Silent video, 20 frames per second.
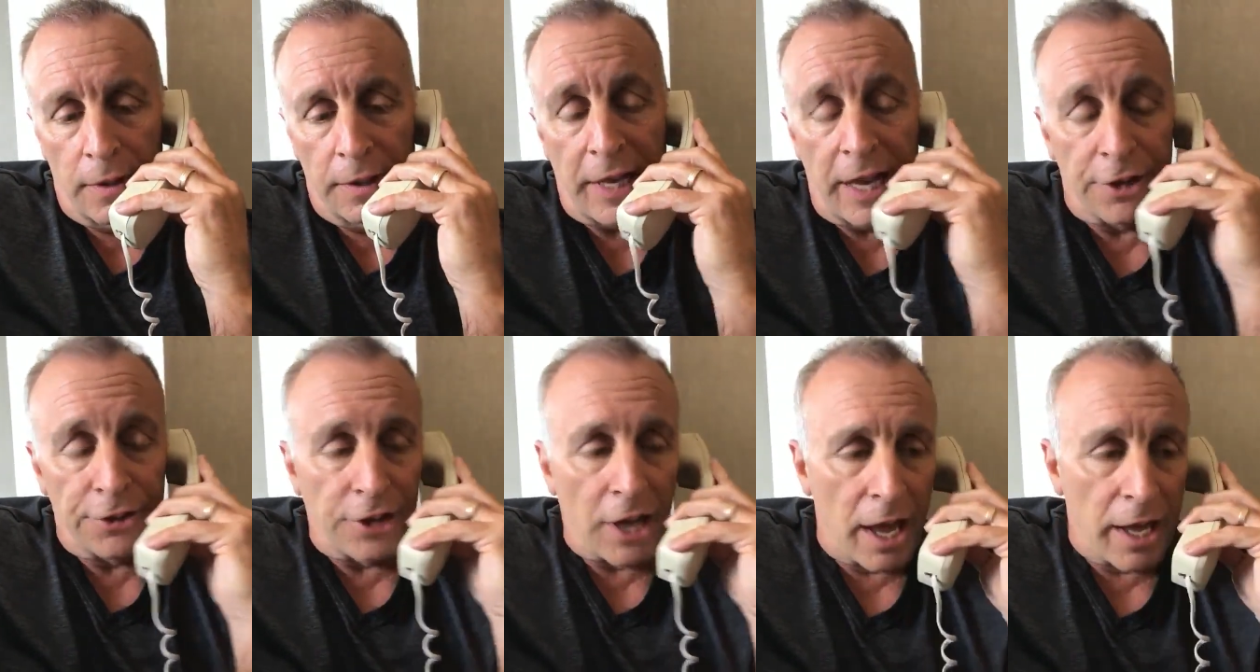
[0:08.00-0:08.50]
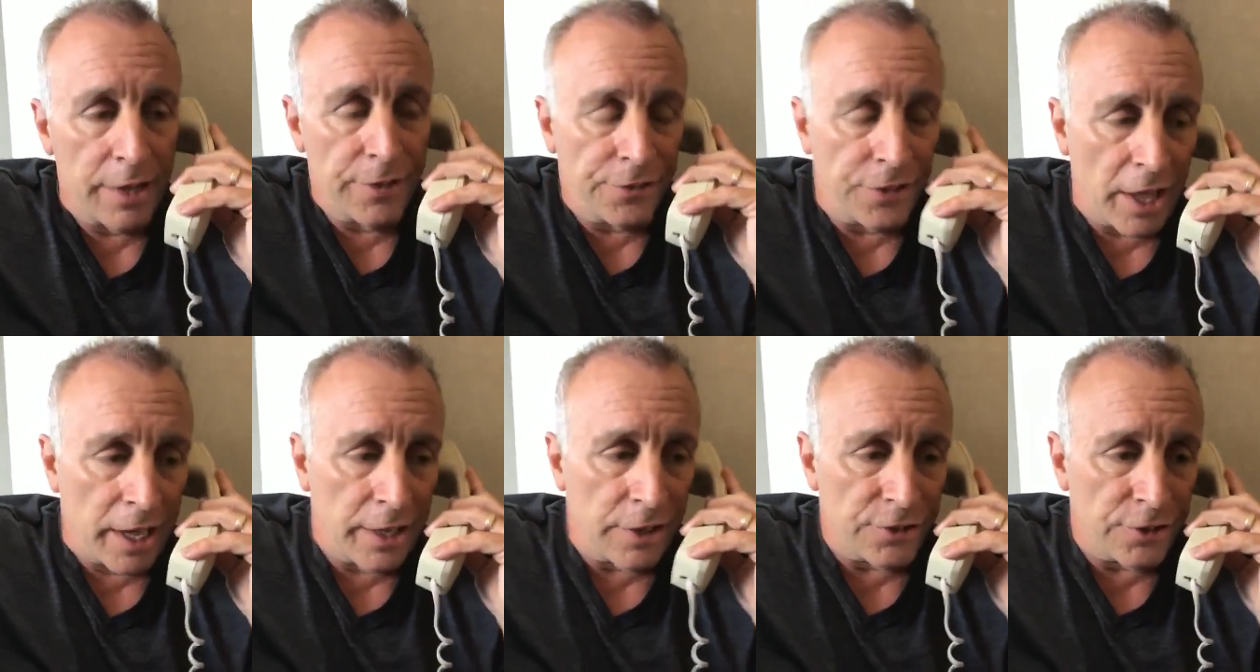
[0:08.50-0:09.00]
Yes, hi,
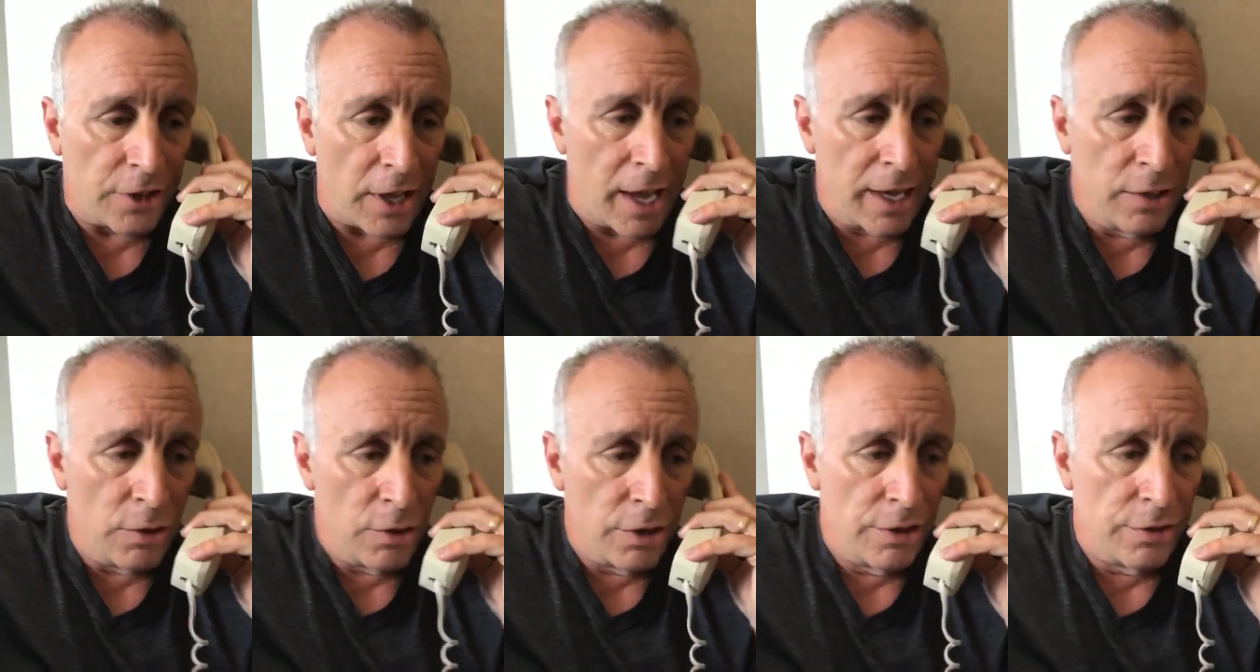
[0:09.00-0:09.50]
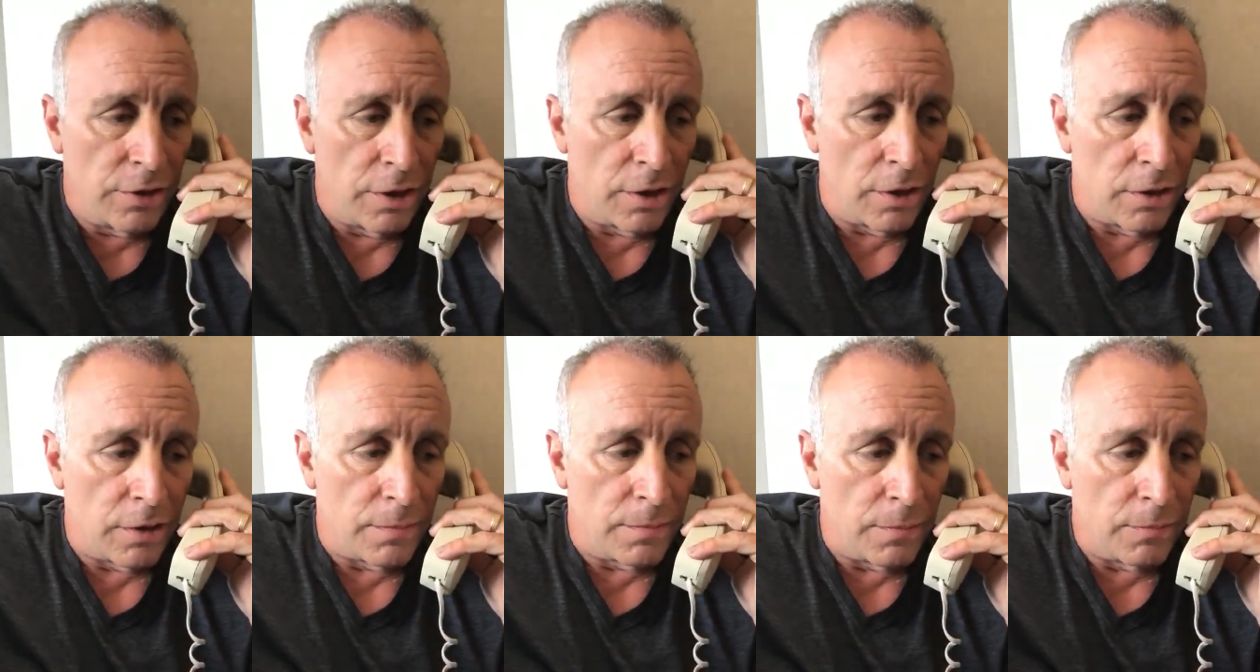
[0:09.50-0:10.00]
thanks. I ordered
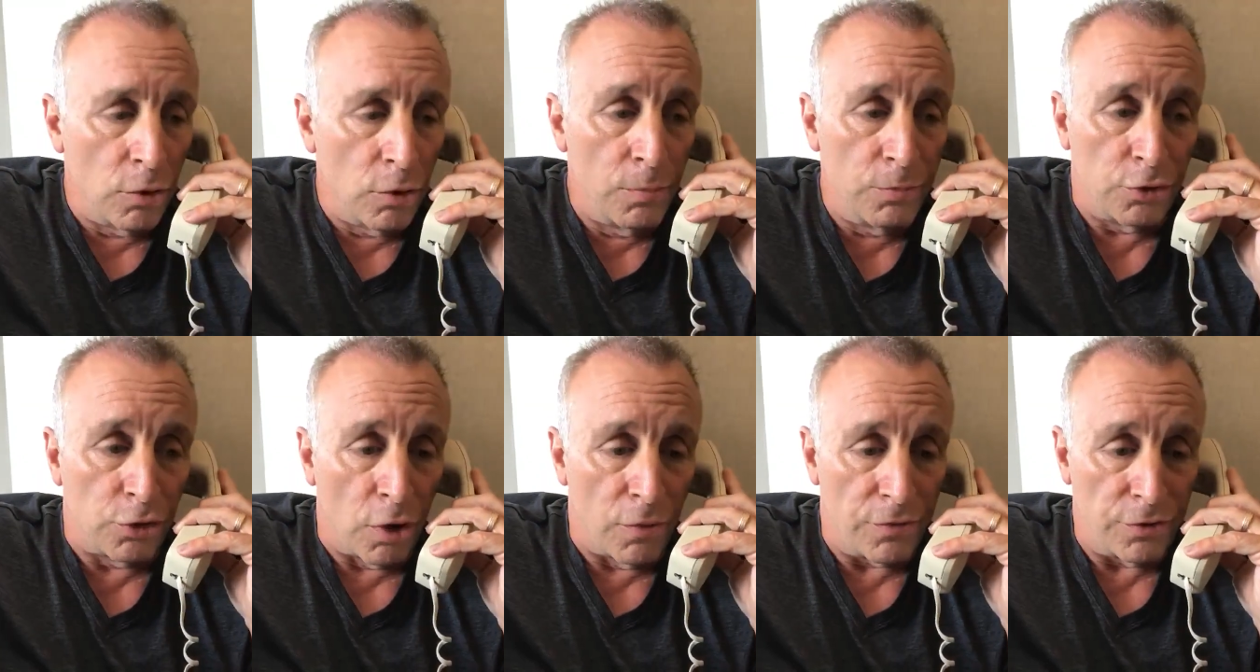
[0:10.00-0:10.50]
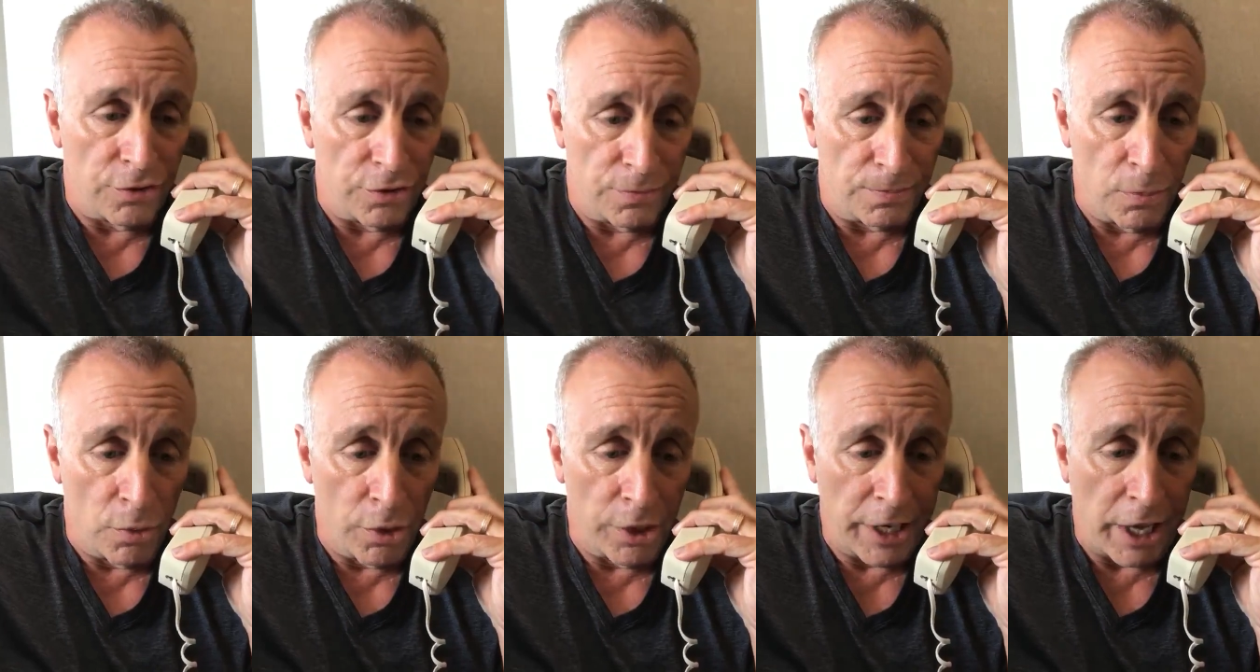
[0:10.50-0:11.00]
uh, room service
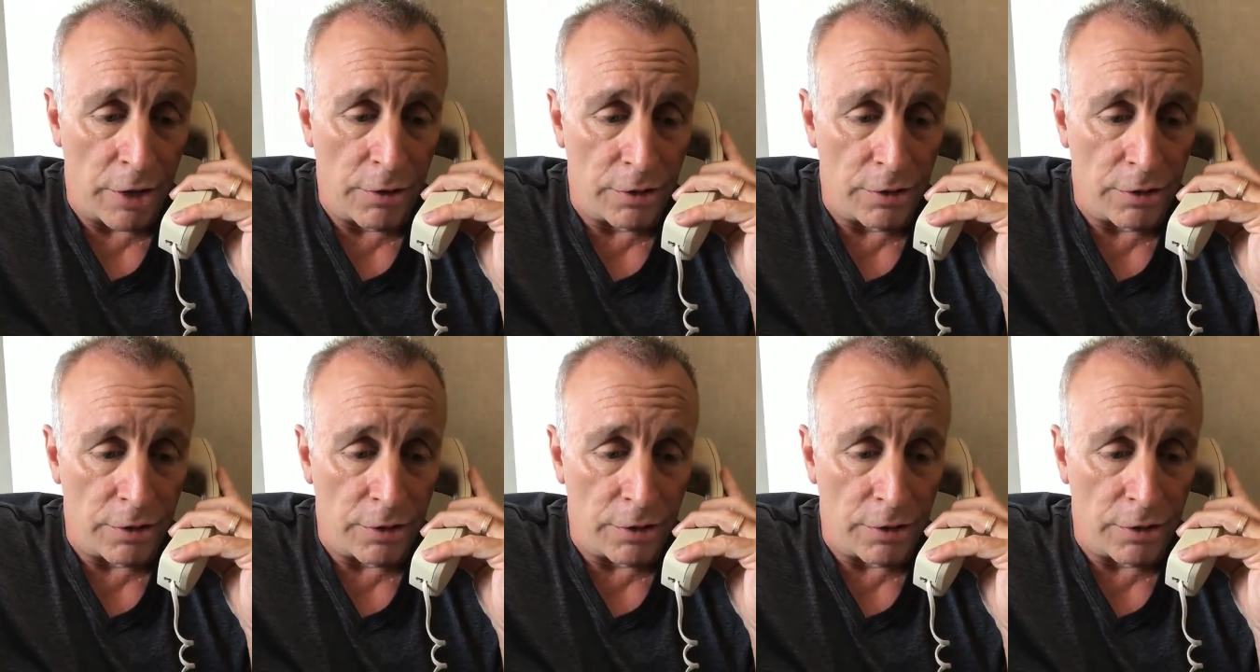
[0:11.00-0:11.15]
this morning.